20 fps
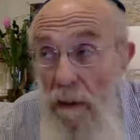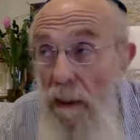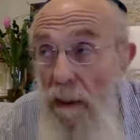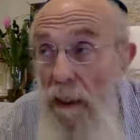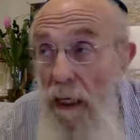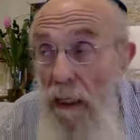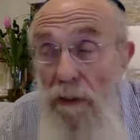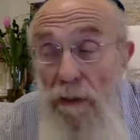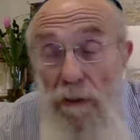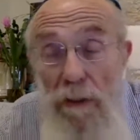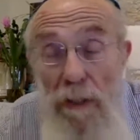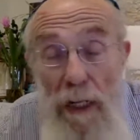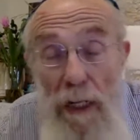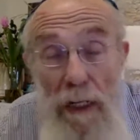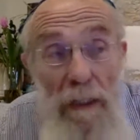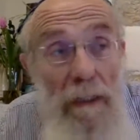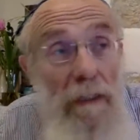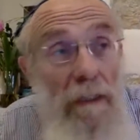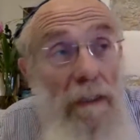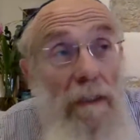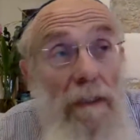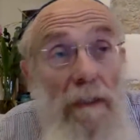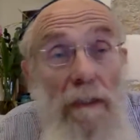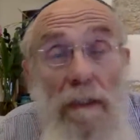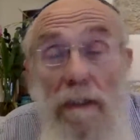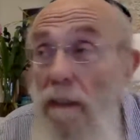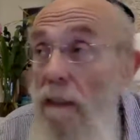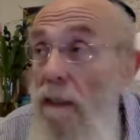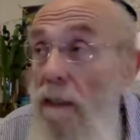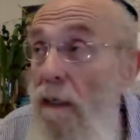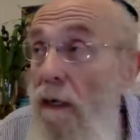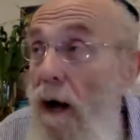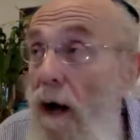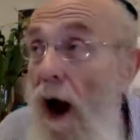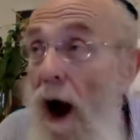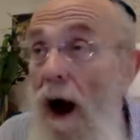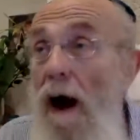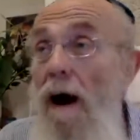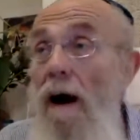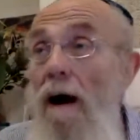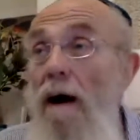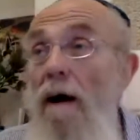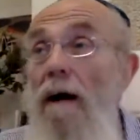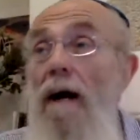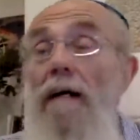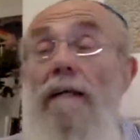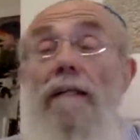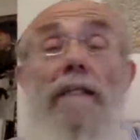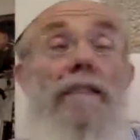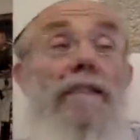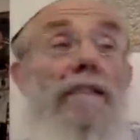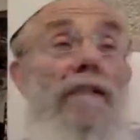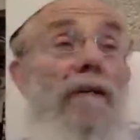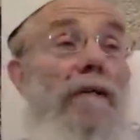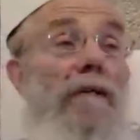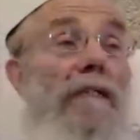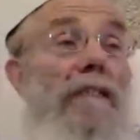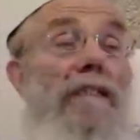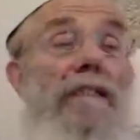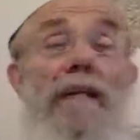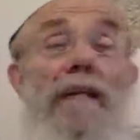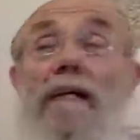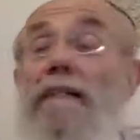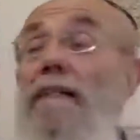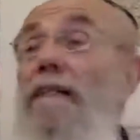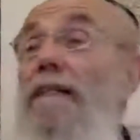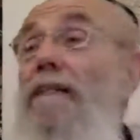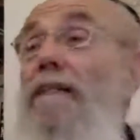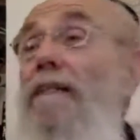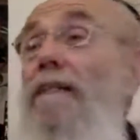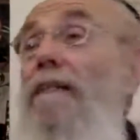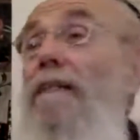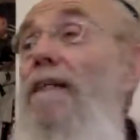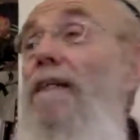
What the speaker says: "Can't you tell?" And he's so excited.